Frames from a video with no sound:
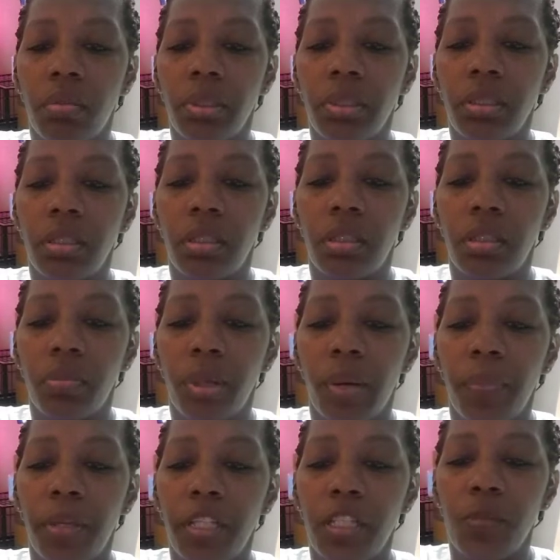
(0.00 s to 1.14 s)
me see,
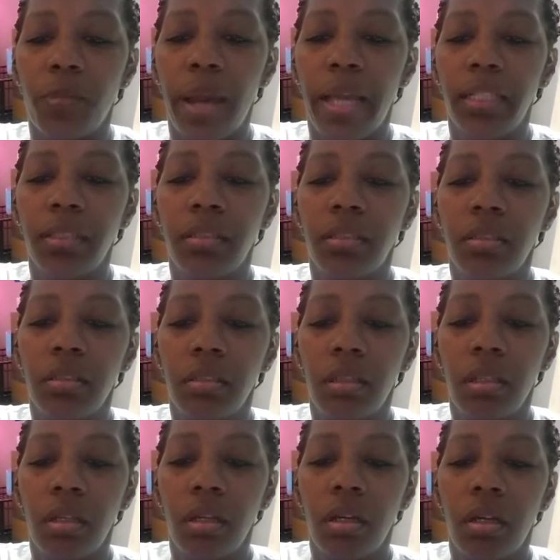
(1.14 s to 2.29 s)
pumpkin spice,
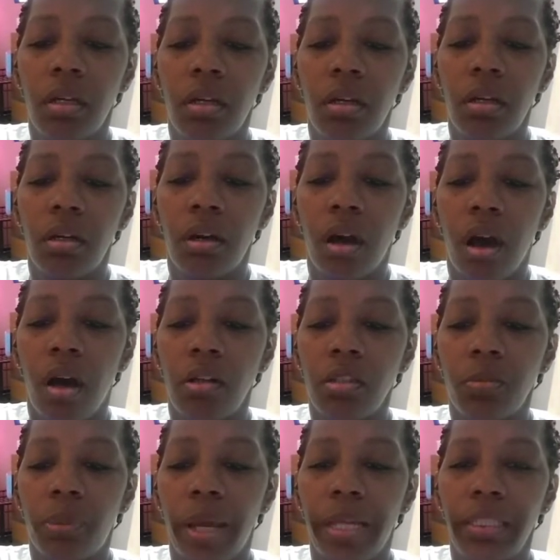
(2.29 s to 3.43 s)

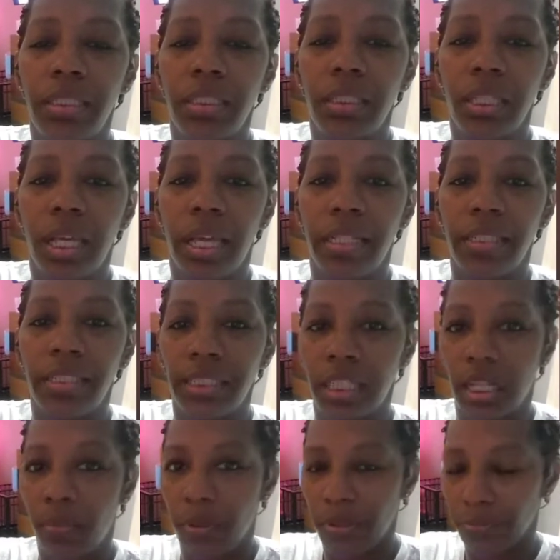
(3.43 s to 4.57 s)
allspice, and
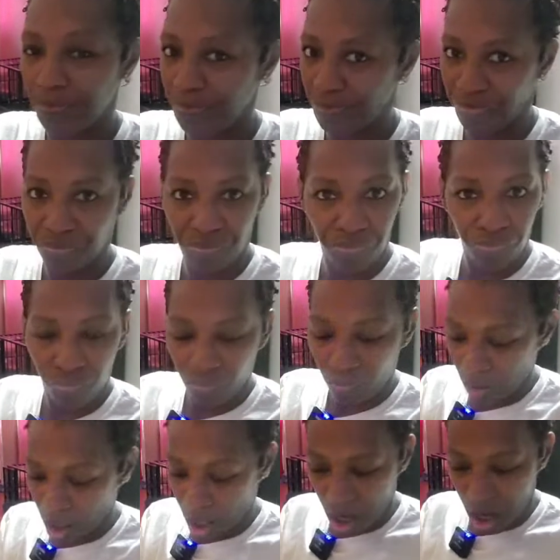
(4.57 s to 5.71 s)
cinnamon.
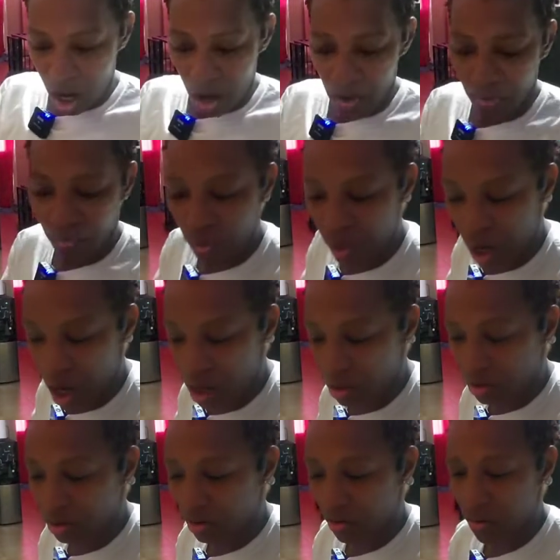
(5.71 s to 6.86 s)
We're
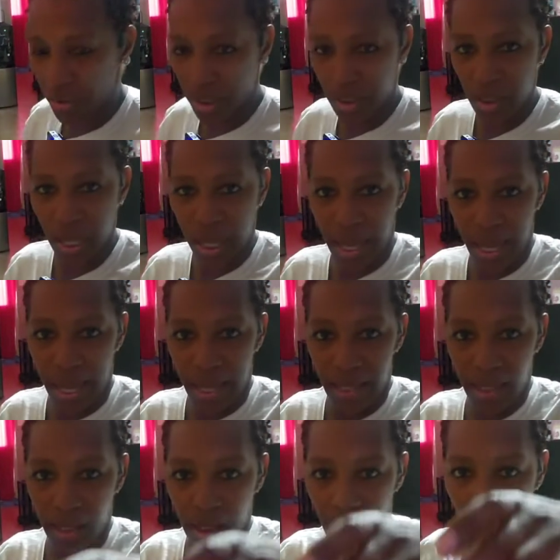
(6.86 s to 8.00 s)
also going to add